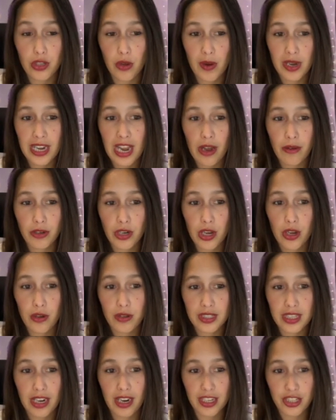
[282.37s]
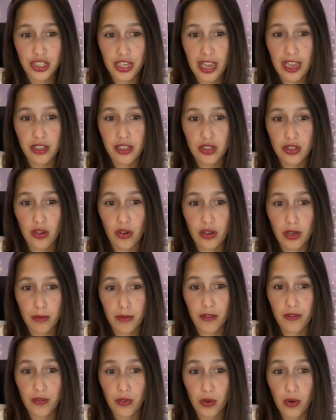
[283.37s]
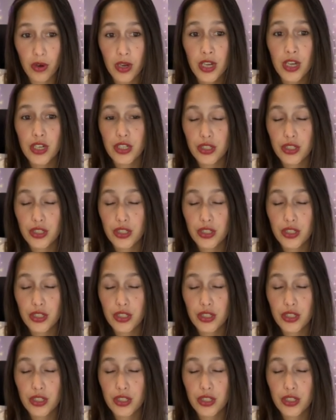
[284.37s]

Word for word: So it now knows that I changed slot number 4